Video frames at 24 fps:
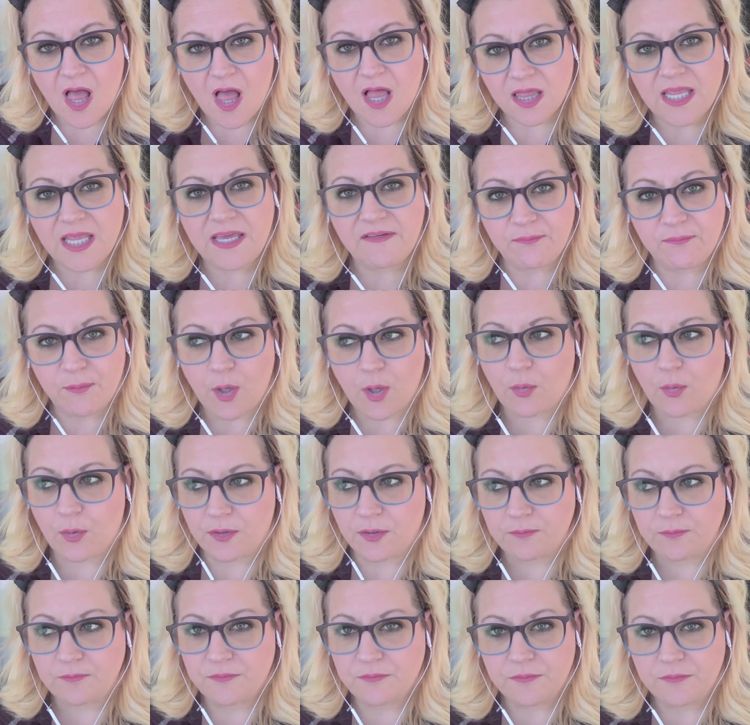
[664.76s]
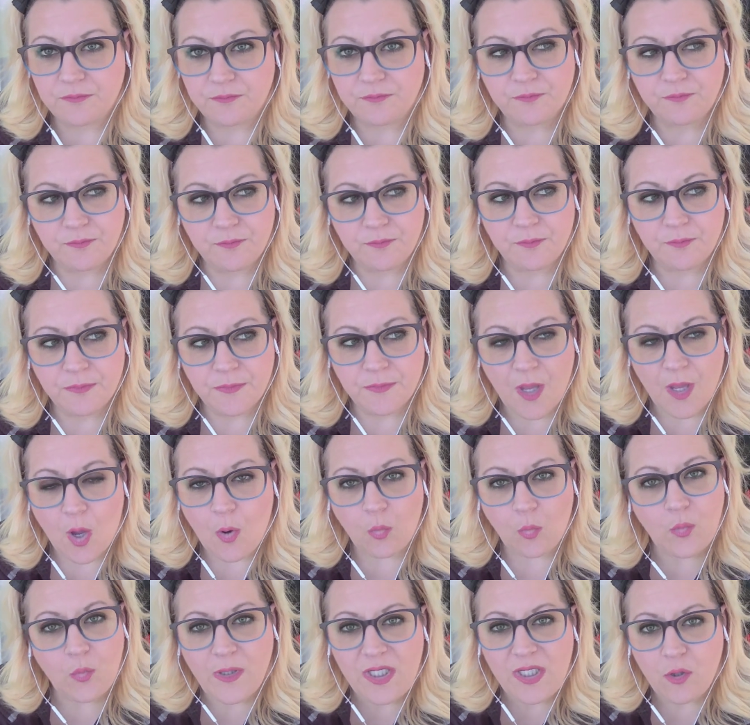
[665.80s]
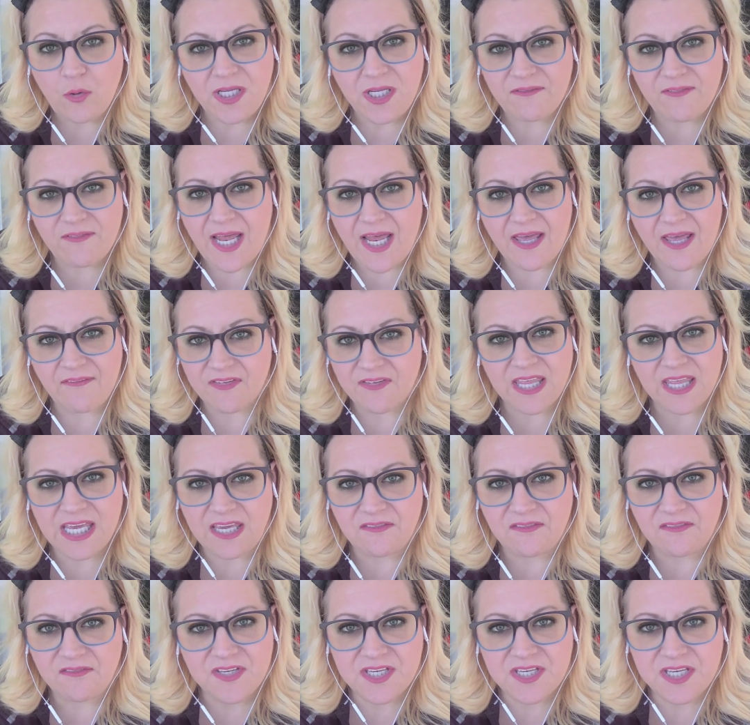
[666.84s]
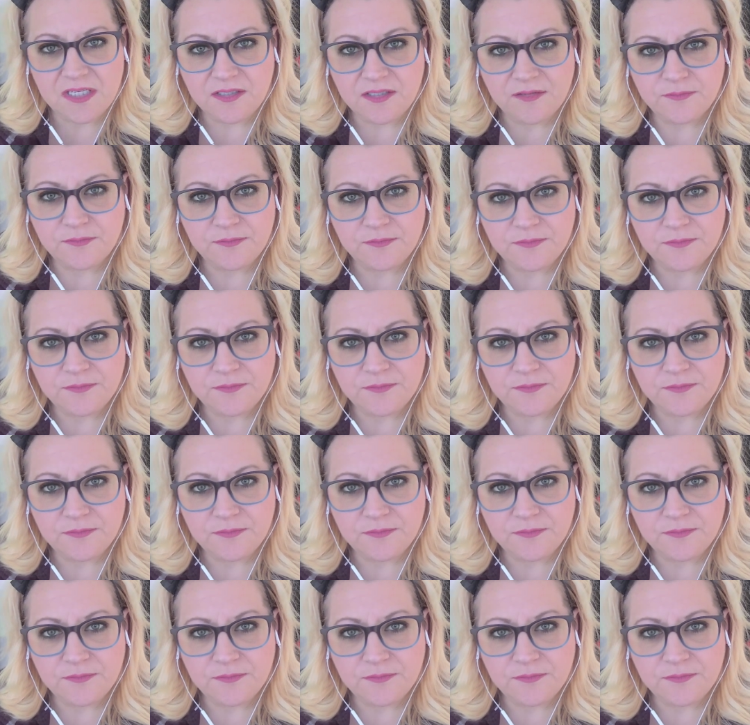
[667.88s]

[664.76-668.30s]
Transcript: Leaf blower. We don't even have leaves.